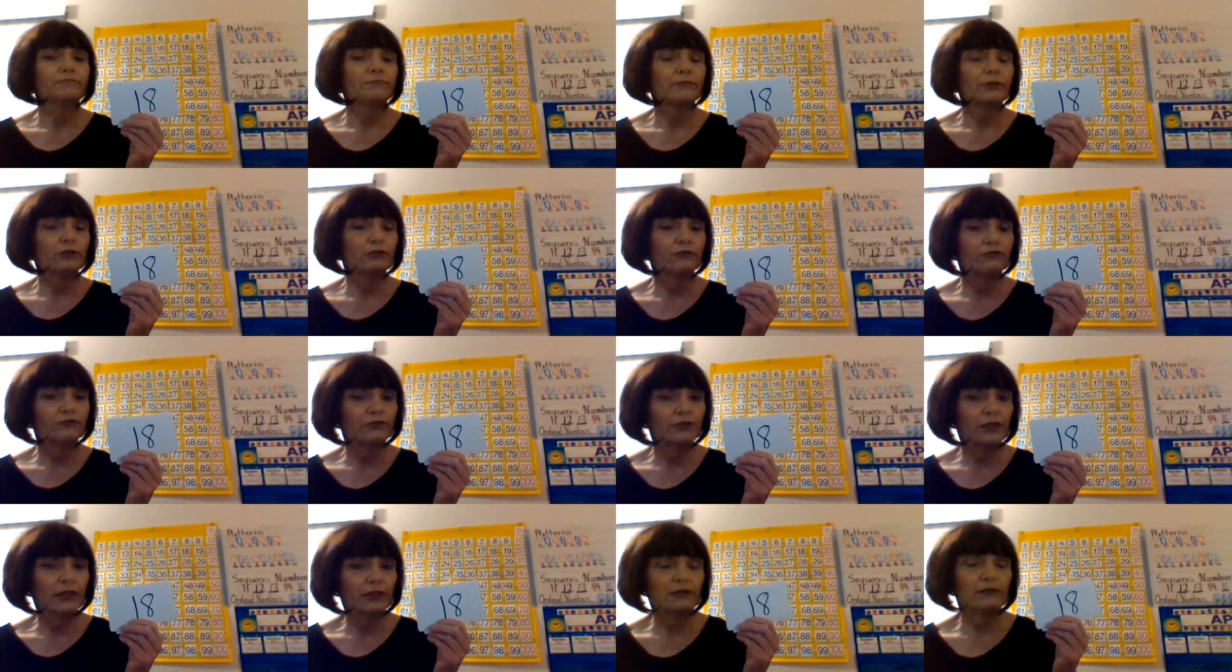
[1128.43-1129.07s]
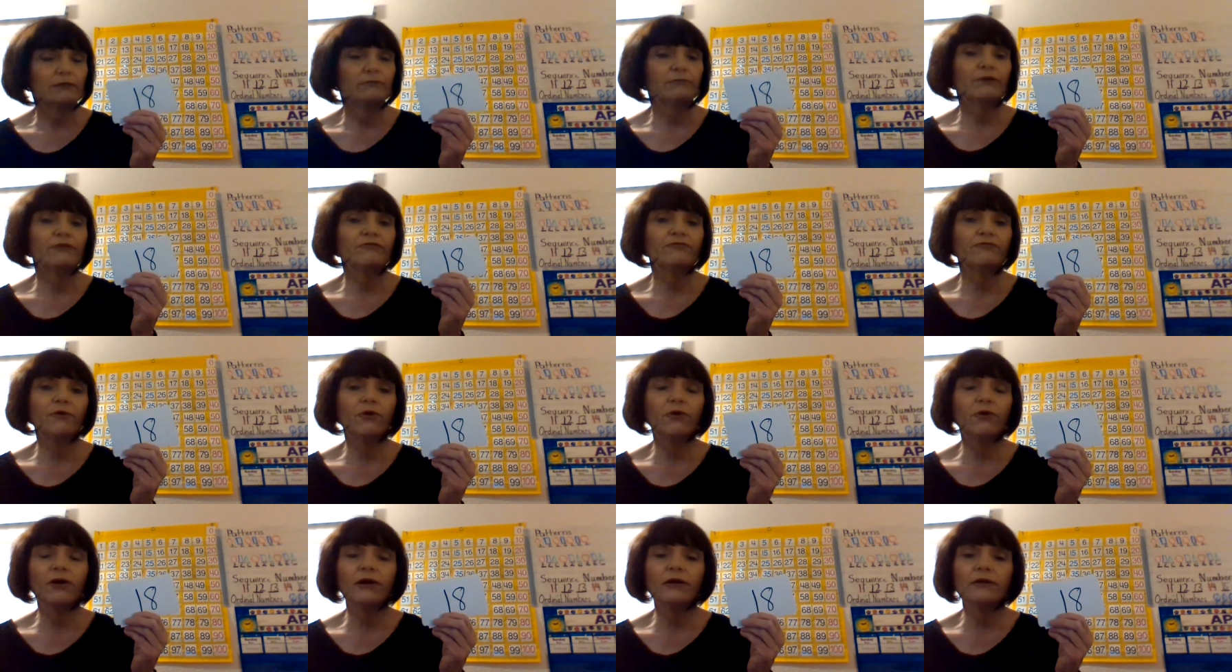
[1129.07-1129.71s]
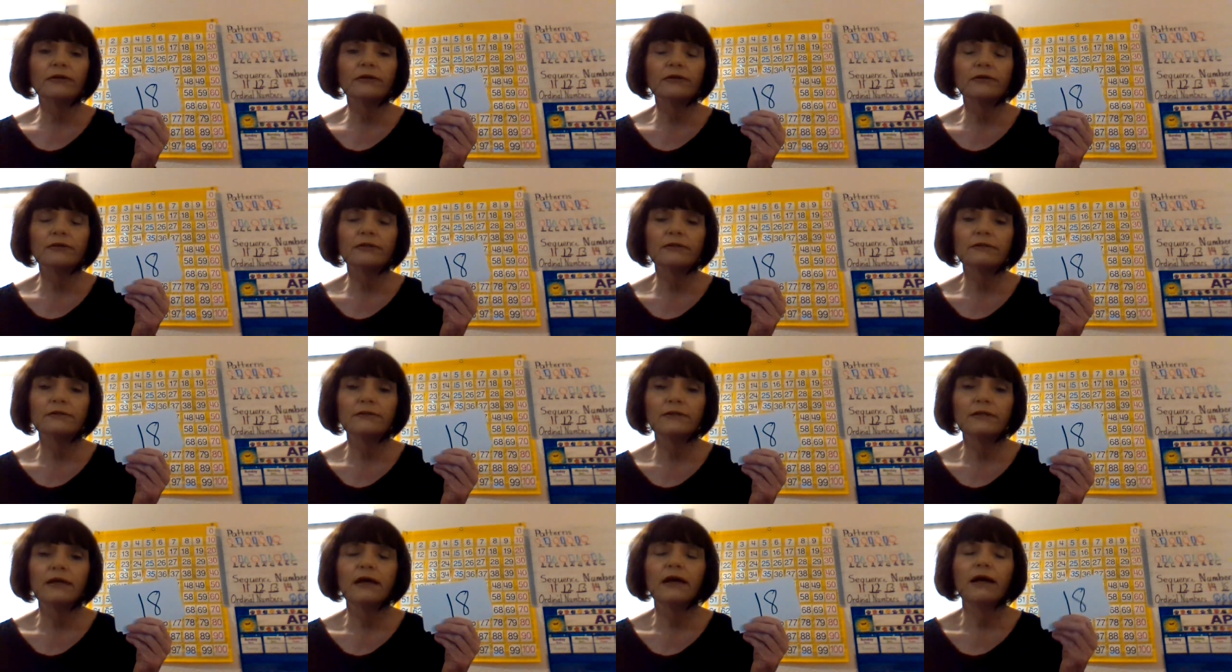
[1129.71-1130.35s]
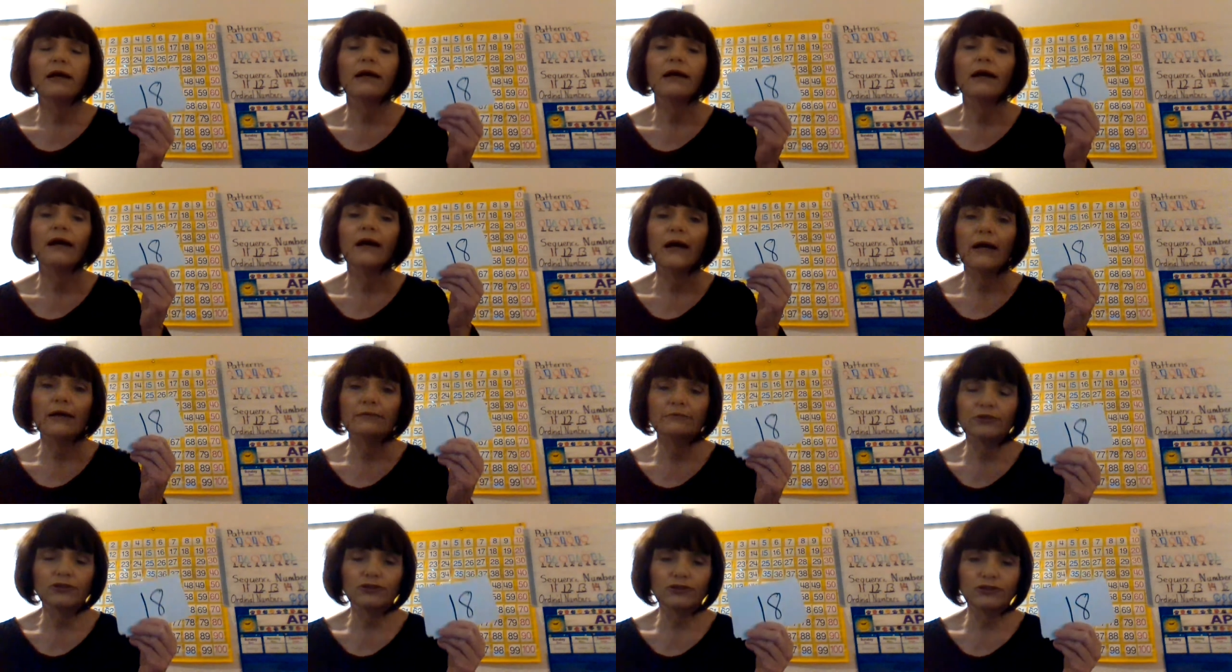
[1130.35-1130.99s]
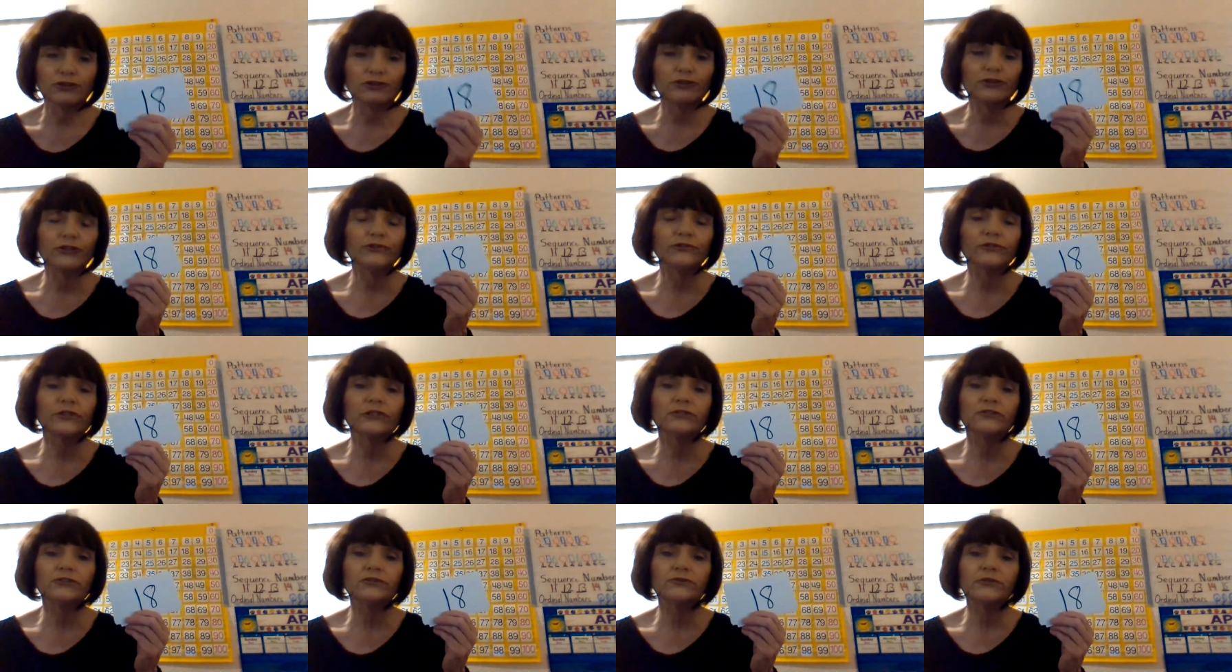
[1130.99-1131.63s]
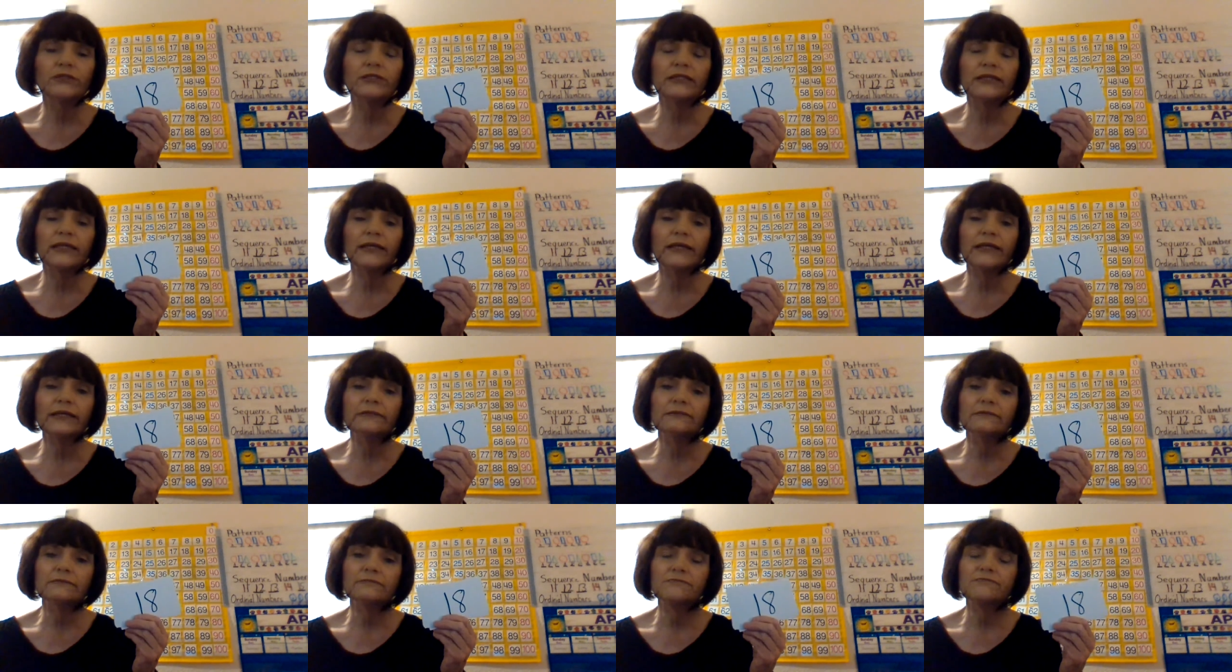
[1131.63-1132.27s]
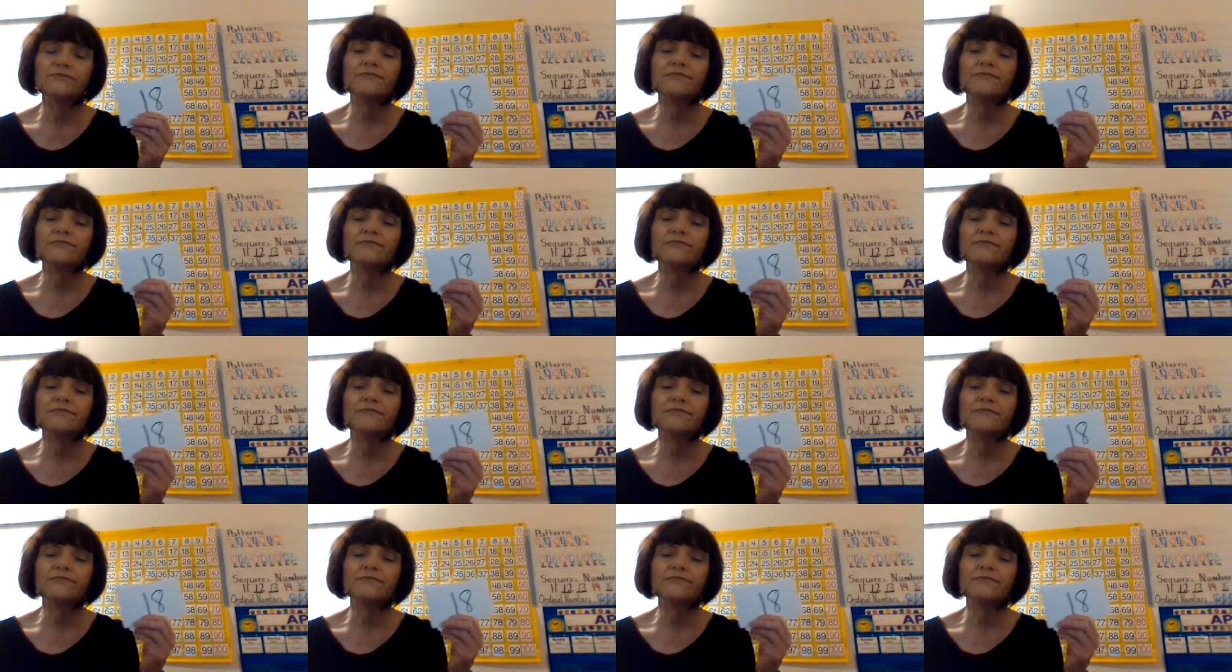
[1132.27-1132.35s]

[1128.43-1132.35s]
You've done it before. I'm sure you can do it again.